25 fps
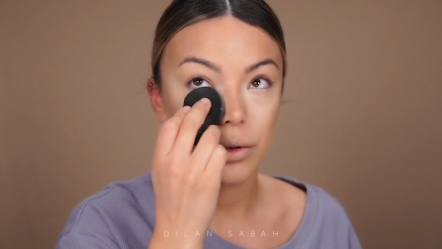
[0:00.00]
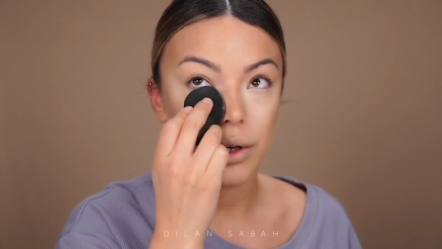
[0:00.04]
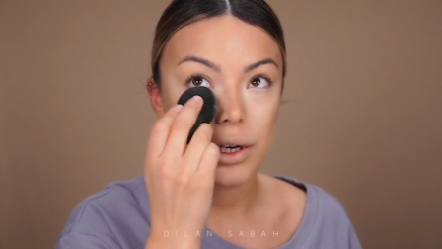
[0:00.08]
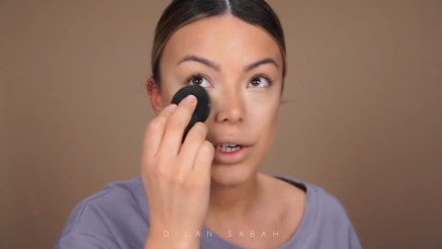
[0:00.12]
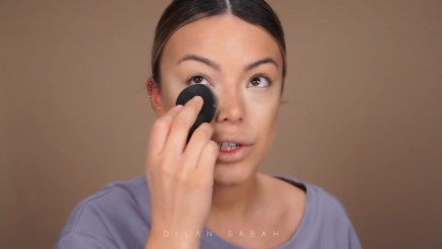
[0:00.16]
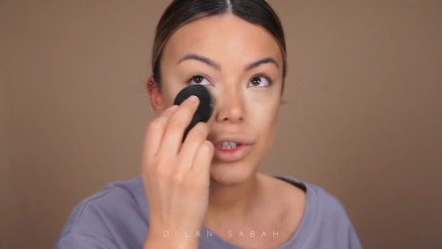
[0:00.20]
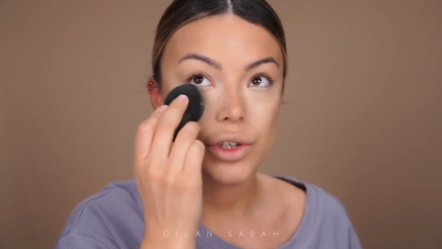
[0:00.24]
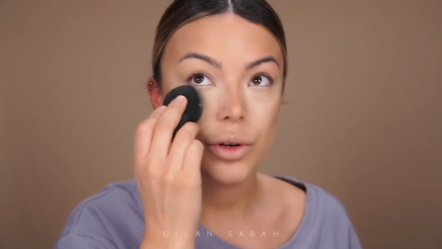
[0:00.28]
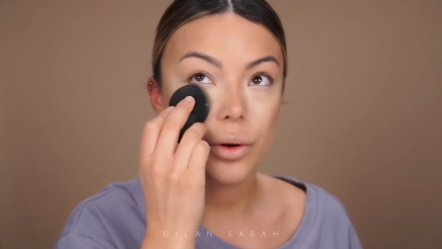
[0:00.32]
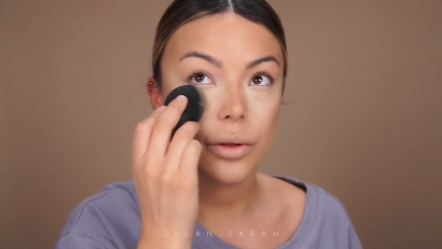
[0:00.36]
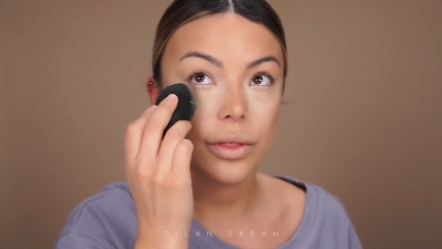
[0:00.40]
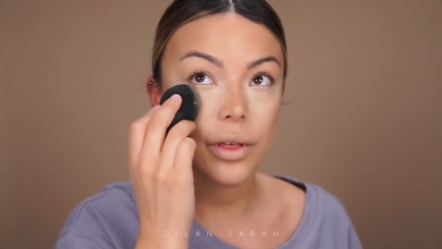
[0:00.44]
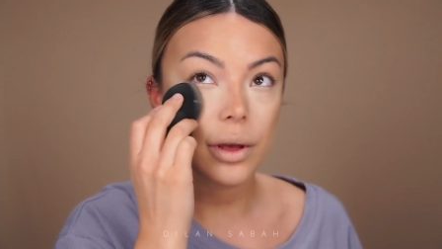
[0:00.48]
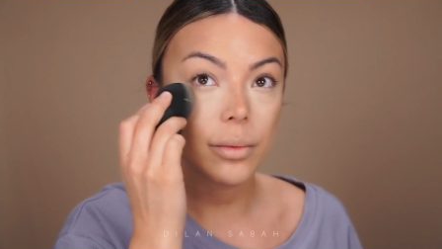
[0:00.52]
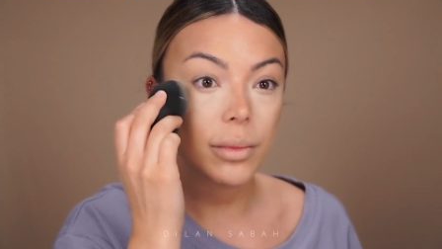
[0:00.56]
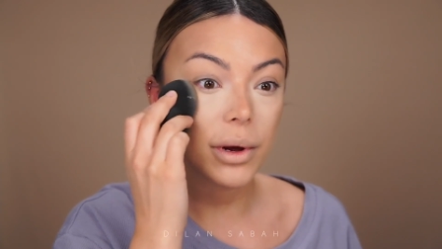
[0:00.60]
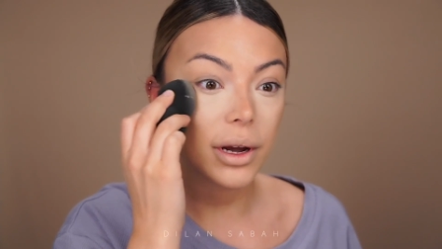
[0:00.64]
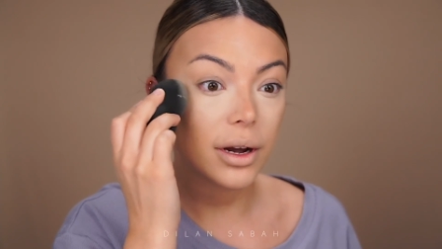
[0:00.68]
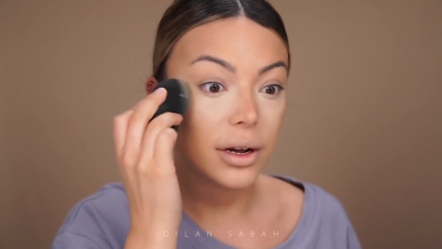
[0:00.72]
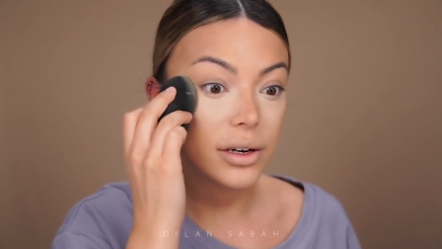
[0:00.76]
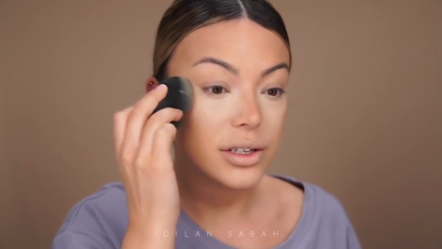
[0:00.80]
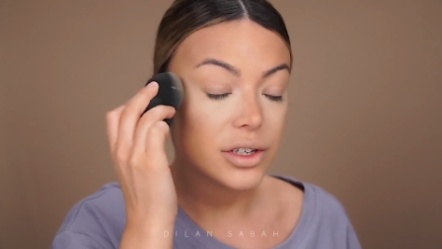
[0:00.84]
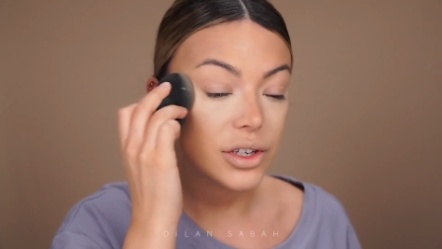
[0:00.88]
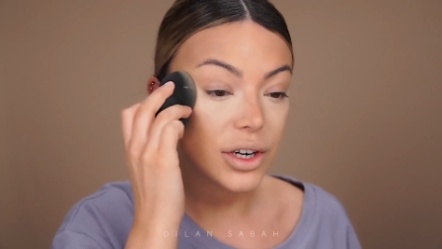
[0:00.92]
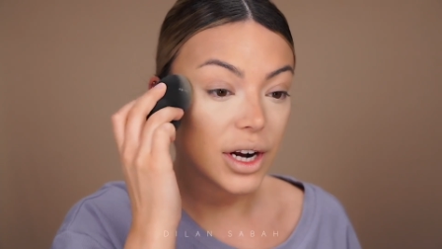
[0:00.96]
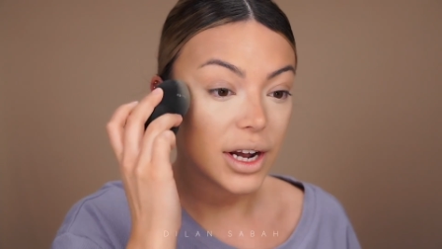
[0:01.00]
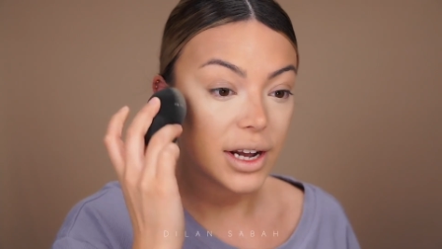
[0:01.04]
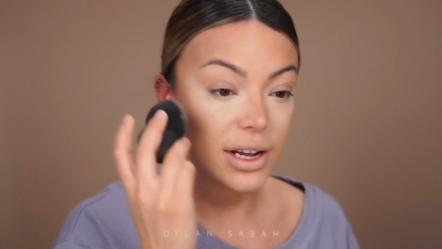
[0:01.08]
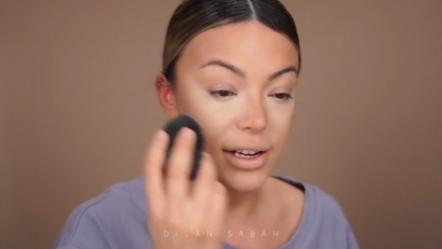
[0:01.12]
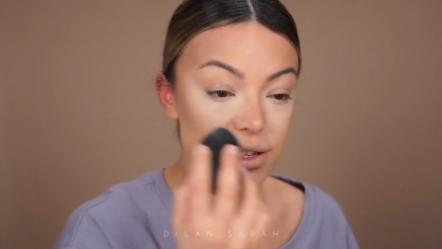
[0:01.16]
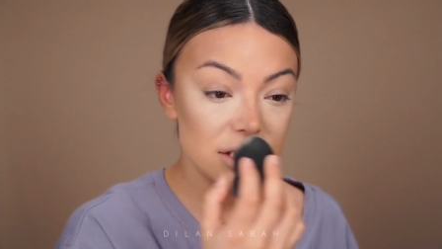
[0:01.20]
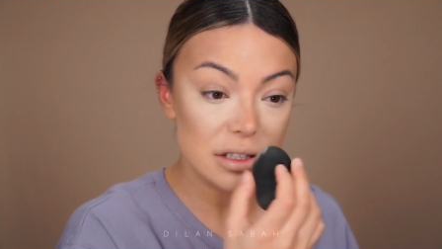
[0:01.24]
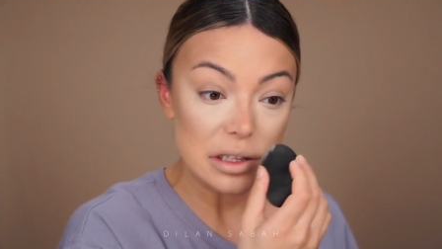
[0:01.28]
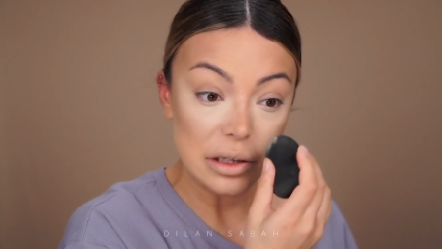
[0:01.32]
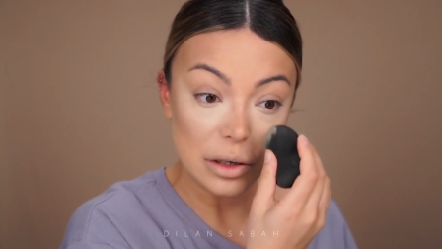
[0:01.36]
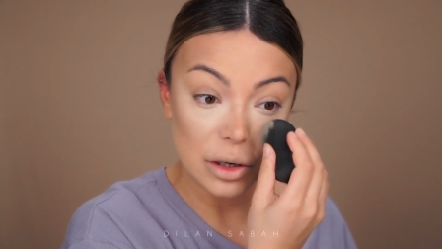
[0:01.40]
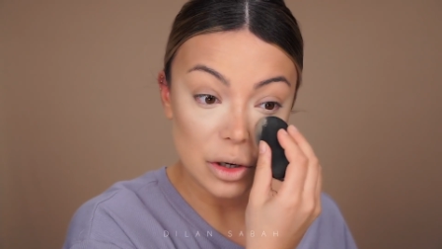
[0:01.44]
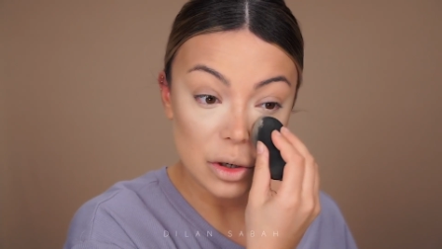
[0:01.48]
I do think my under
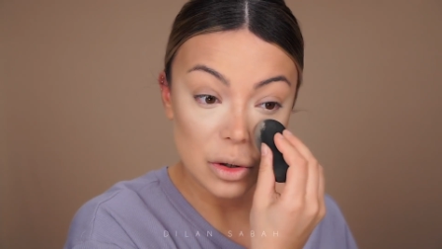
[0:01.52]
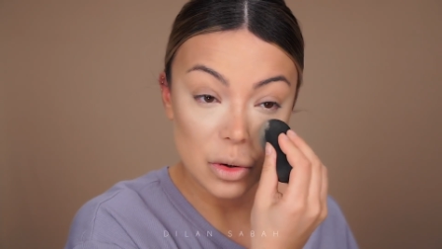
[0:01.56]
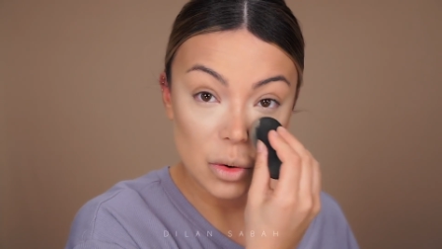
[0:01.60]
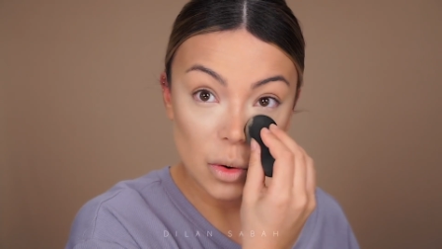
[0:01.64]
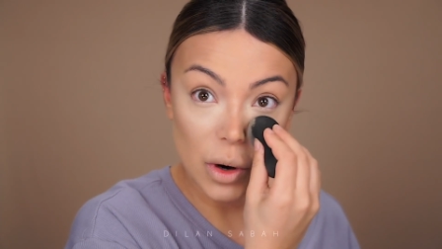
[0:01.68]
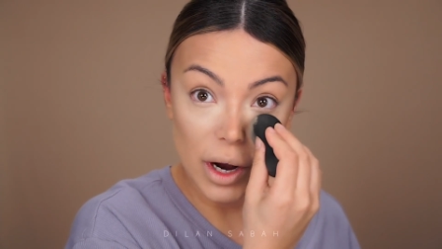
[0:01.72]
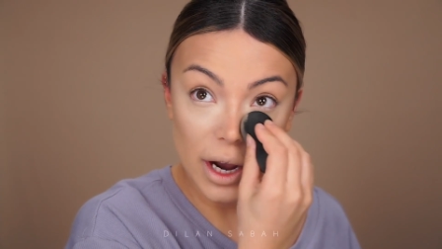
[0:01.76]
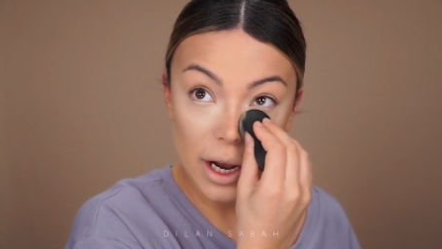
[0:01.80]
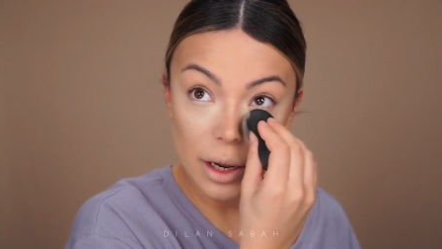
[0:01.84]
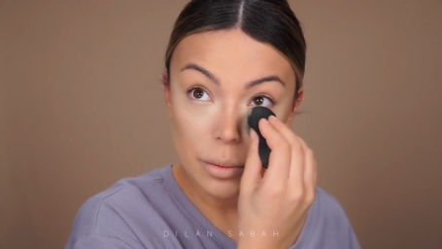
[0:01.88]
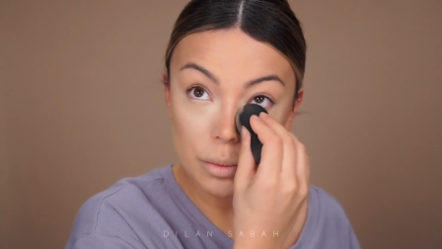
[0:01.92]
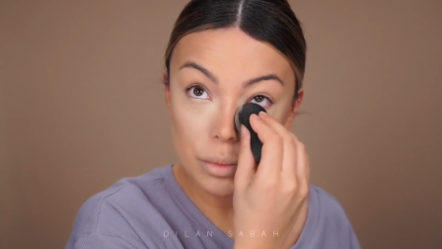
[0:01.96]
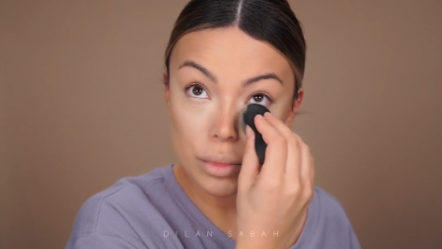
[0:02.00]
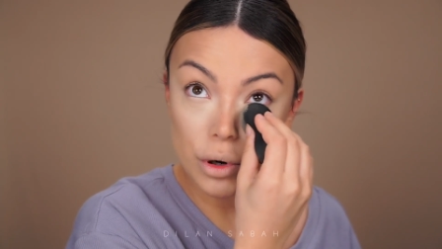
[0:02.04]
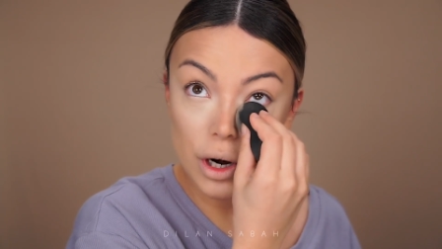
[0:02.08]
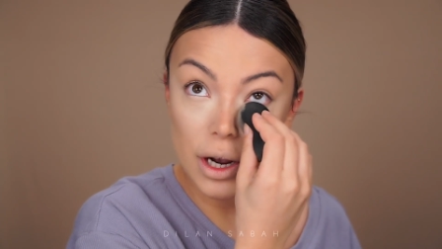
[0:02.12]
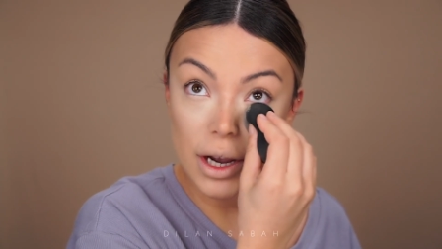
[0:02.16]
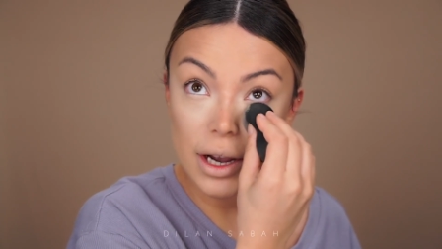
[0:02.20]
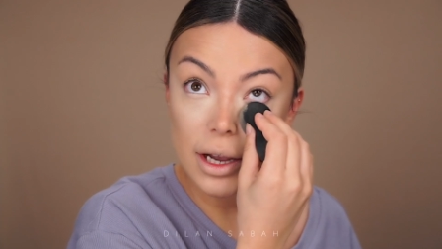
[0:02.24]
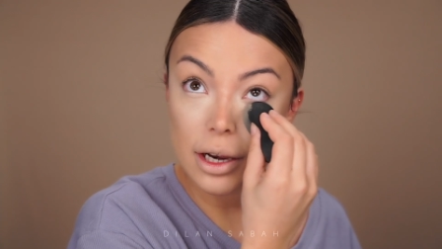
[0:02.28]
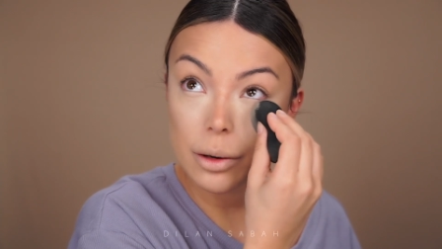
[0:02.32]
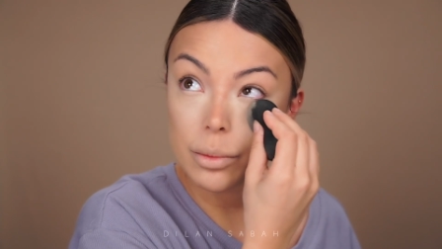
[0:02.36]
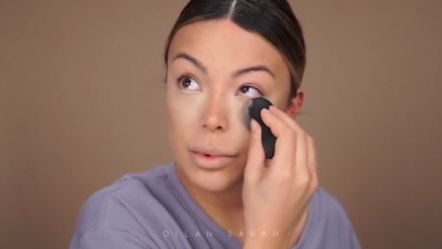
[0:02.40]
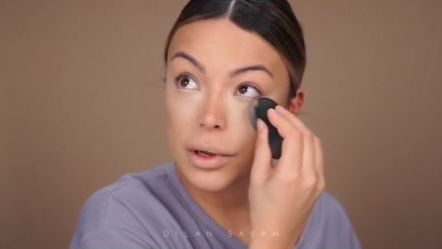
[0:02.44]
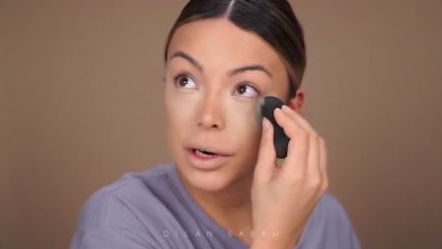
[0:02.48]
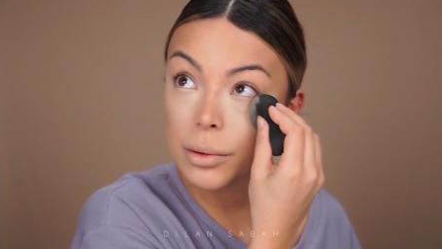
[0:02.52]
eyes look quite bright,